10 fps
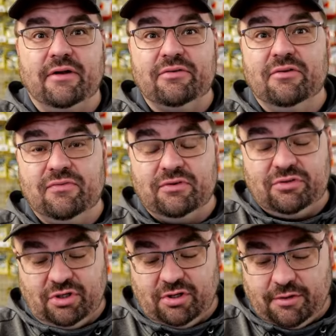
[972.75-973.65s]
these fish
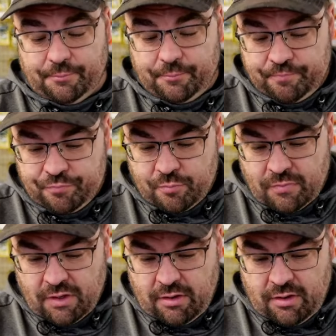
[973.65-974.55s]
jigging.
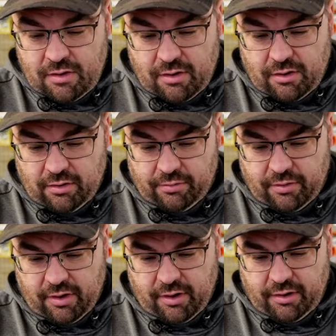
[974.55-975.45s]
All
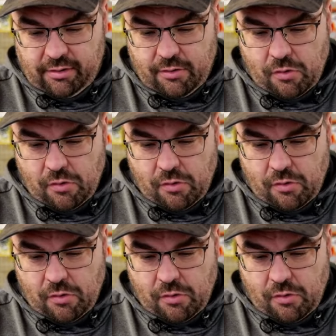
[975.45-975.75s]
right.